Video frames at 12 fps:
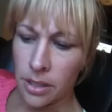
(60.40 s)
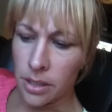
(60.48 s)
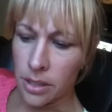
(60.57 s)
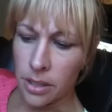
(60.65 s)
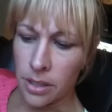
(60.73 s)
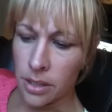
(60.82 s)

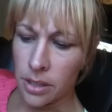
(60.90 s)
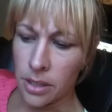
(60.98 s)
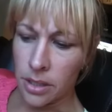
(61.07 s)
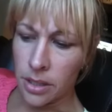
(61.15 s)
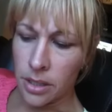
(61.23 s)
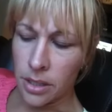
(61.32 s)

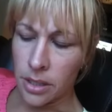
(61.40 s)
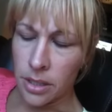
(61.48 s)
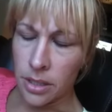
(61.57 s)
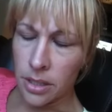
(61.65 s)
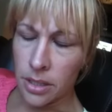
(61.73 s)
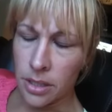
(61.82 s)

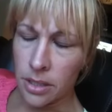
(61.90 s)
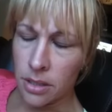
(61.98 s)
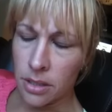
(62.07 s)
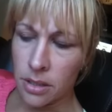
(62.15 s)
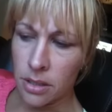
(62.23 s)
[no speech]